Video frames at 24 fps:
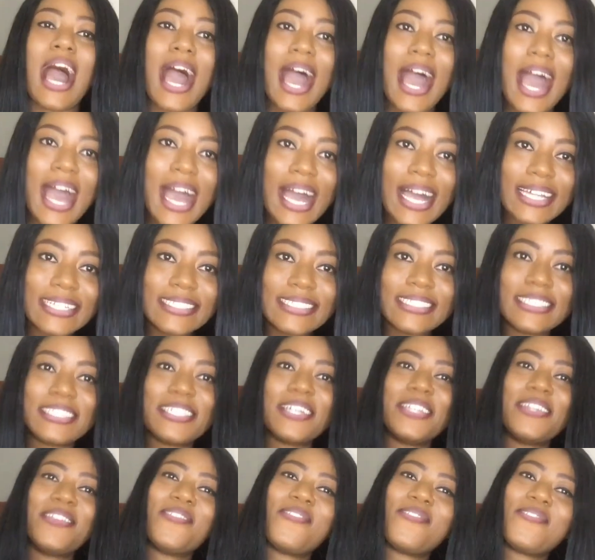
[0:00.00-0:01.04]
And
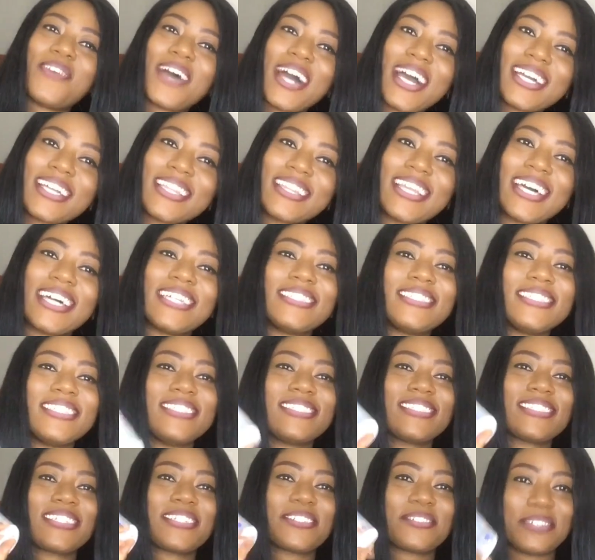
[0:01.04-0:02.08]
the fact that
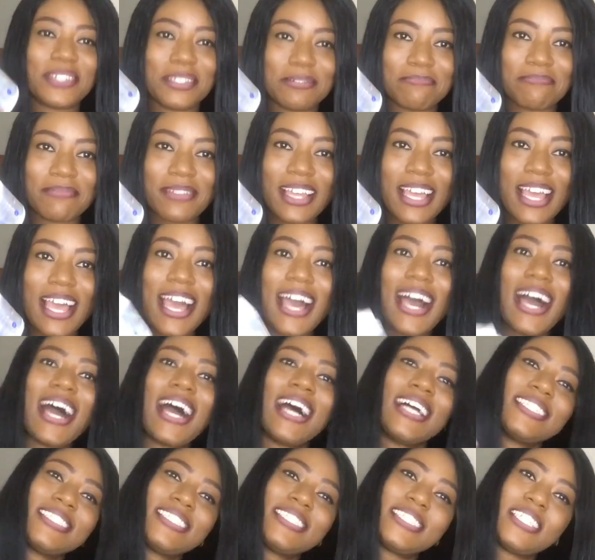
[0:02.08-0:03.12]
this cream
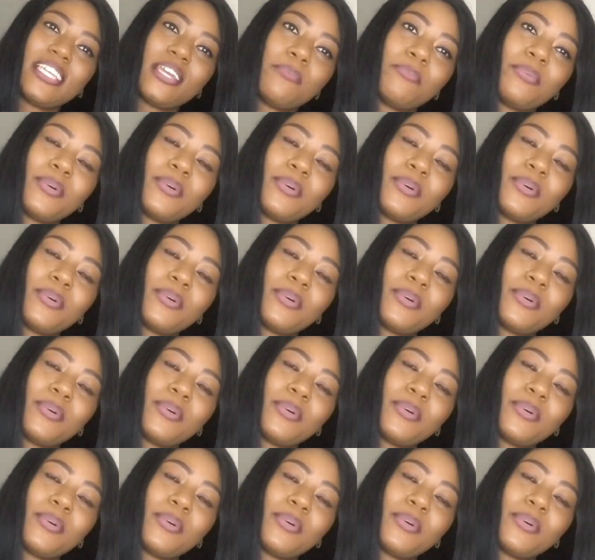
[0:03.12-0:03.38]
has shea